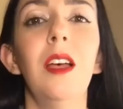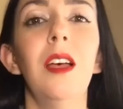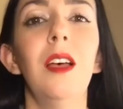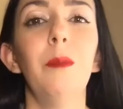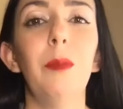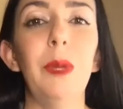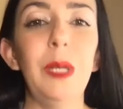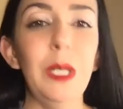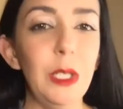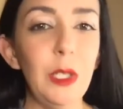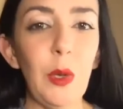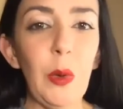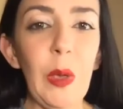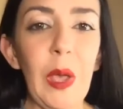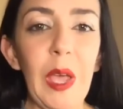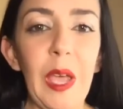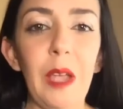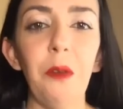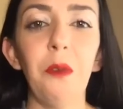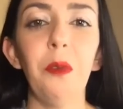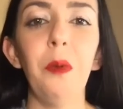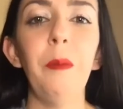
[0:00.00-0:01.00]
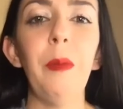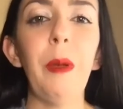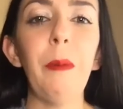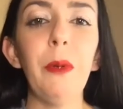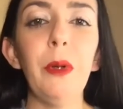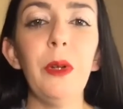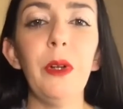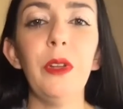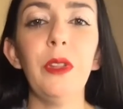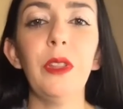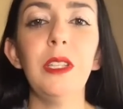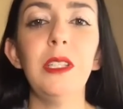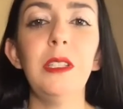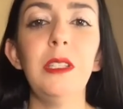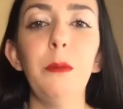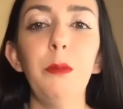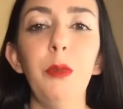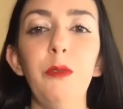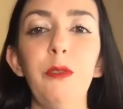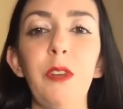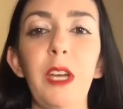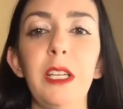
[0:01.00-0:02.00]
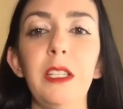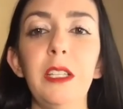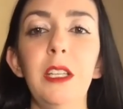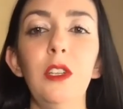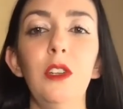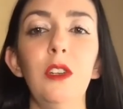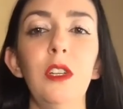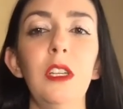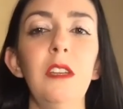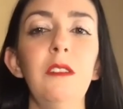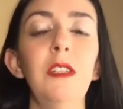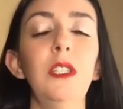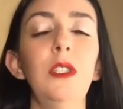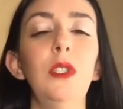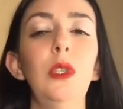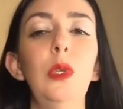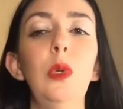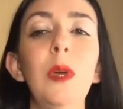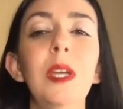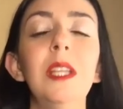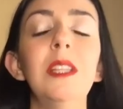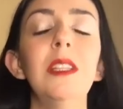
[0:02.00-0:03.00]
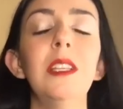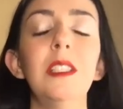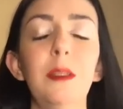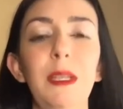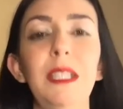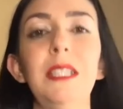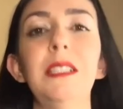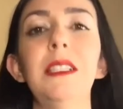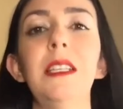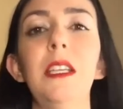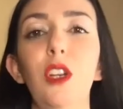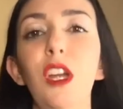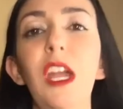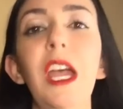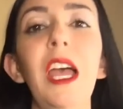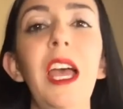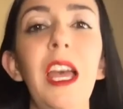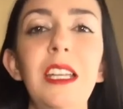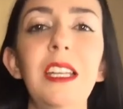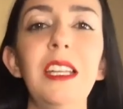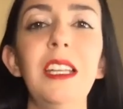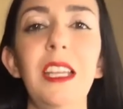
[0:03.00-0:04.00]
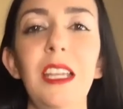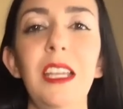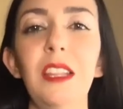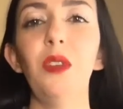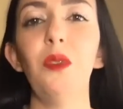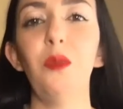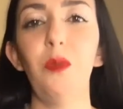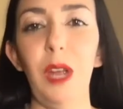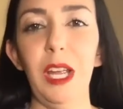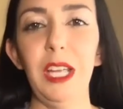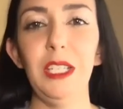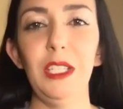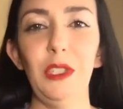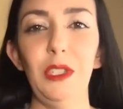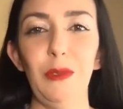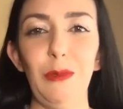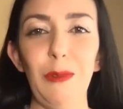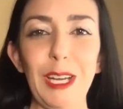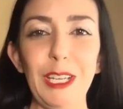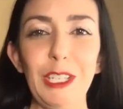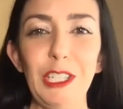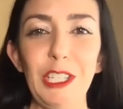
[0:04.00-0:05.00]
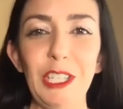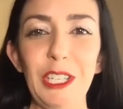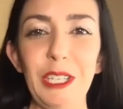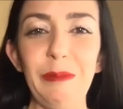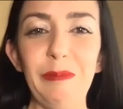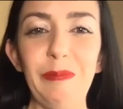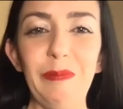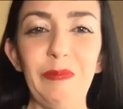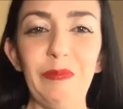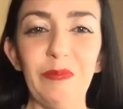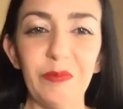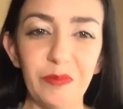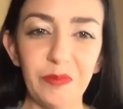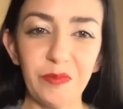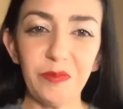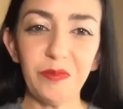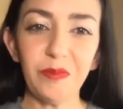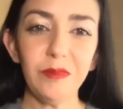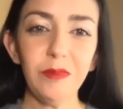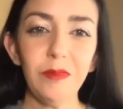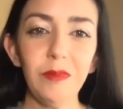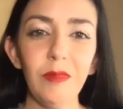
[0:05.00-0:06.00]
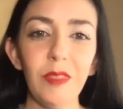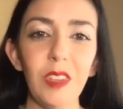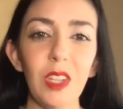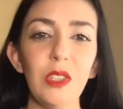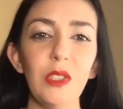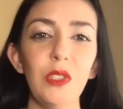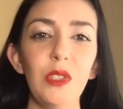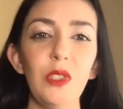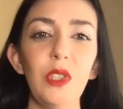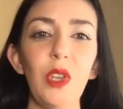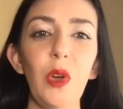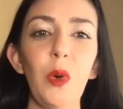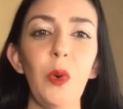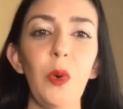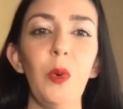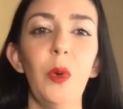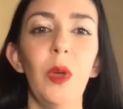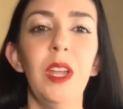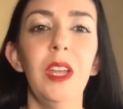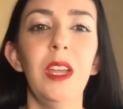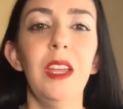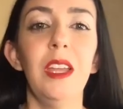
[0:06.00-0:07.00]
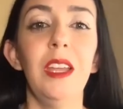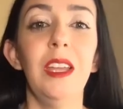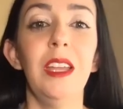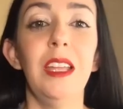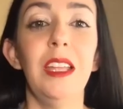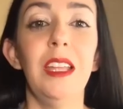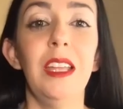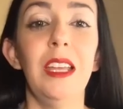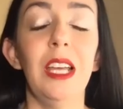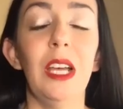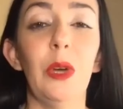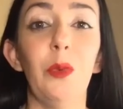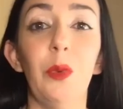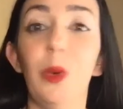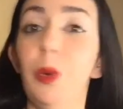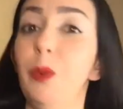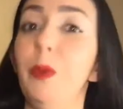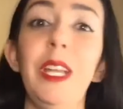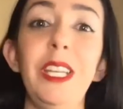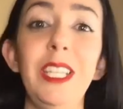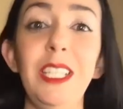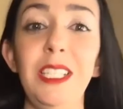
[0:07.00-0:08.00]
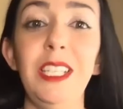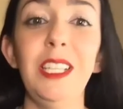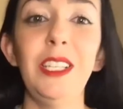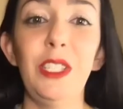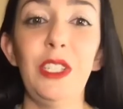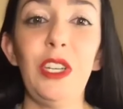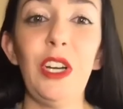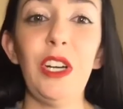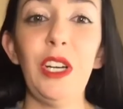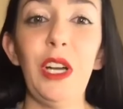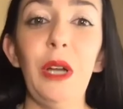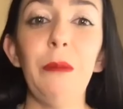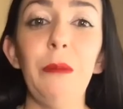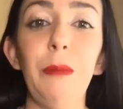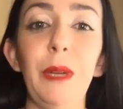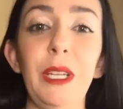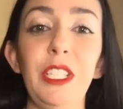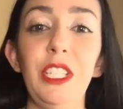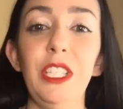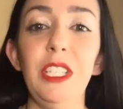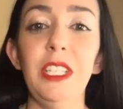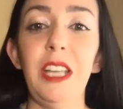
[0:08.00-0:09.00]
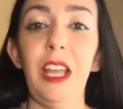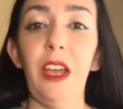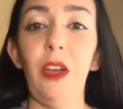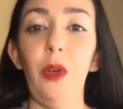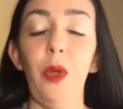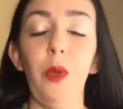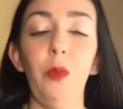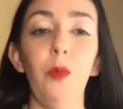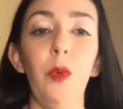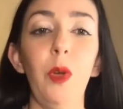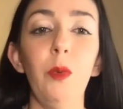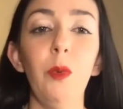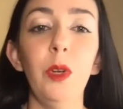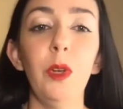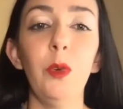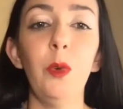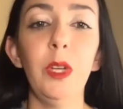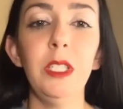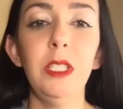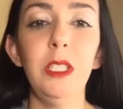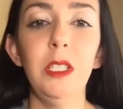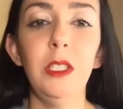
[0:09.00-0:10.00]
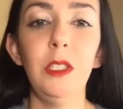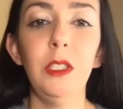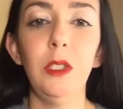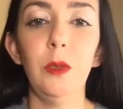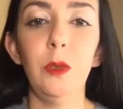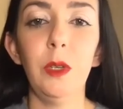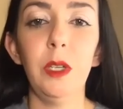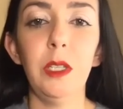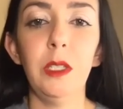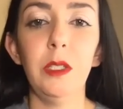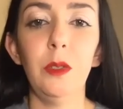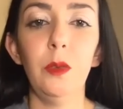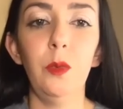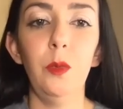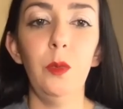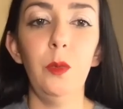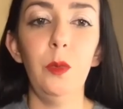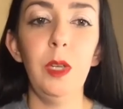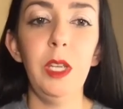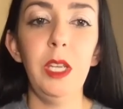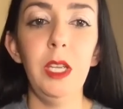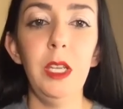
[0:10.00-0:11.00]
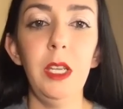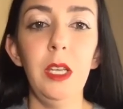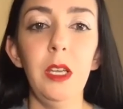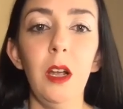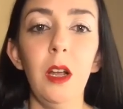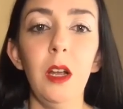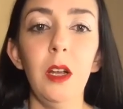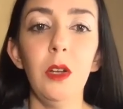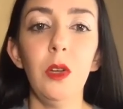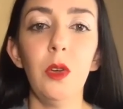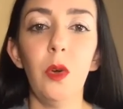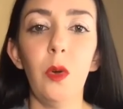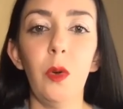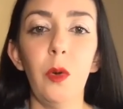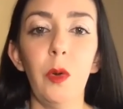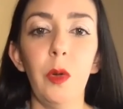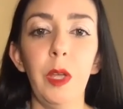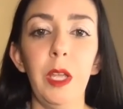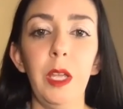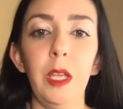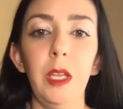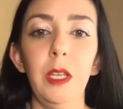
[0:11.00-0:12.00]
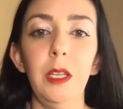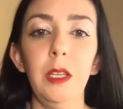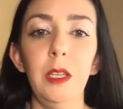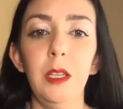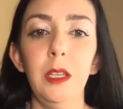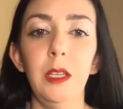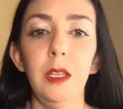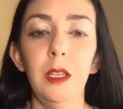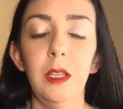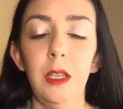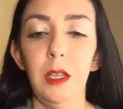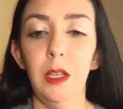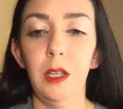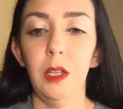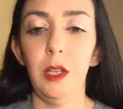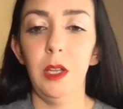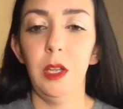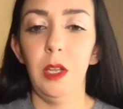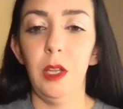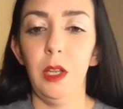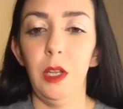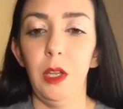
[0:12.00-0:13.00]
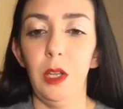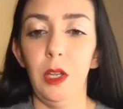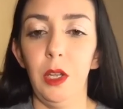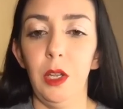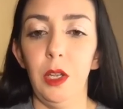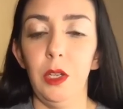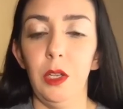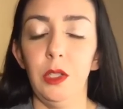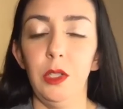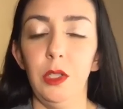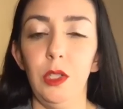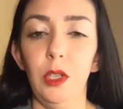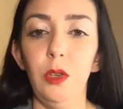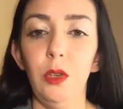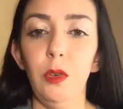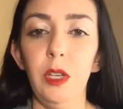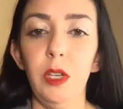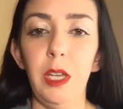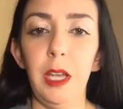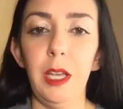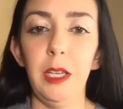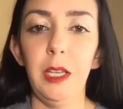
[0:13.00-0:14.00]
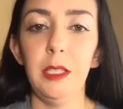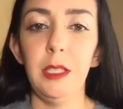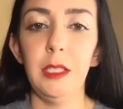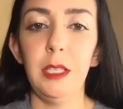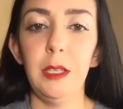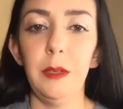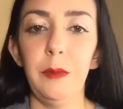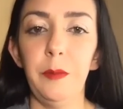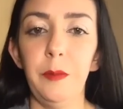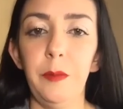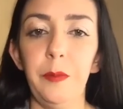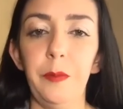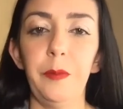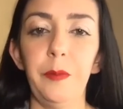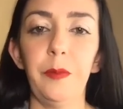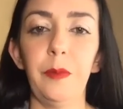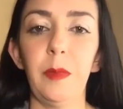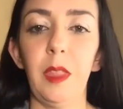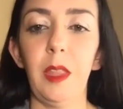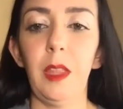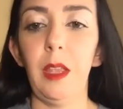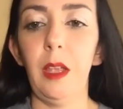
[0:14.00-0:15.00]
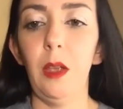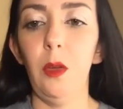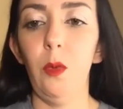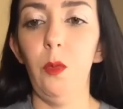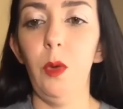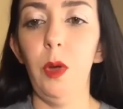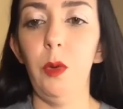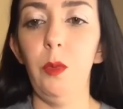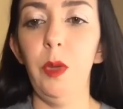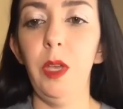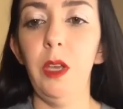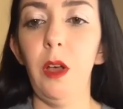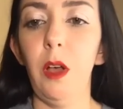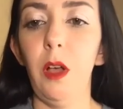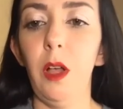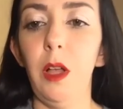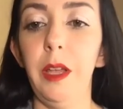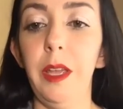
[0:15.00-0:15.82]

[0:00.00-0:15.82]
But it's okay. Remember, the simple fact that you're even doing this means that you're headed in the right direction. So we're ready to start our budget now. And what we're going to do is we are going to create what we call